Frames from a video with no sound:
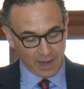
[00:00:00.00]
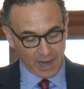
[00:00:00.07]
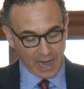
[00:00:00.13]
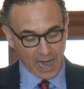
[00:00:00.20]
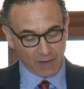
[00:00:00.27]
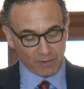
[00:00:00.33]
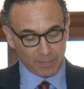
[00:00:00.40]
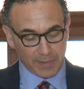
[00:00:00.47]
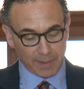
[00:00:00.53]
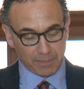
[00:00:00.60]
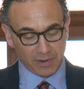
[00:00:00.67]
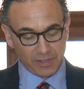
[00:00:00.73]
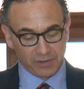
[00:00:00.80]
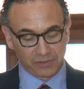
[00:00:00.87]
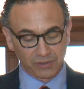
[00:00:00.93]
I
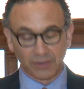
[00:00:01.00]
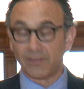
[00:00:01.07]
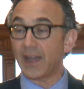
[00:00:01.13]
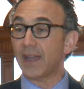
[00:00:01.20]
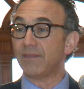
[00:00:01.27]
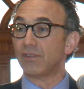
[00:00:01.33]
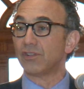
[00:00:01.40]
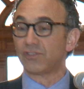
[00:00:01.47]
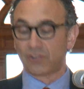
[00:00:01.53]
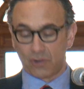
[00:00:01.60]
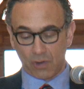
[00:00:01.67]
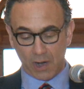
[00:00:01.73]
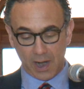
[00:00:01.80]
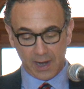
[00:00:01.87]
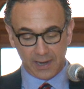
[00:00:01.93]
remember the survivors
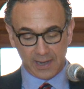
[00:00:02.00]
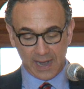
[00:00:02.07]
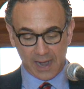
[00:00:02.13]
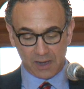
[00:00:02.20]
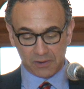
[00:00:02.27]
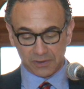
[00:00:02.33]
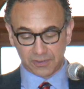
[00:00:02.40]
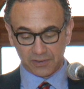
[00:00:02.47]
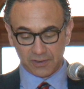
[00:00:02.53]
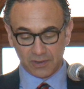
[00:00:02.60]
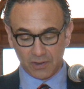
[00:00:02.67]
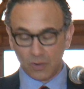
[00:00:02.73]
crying out,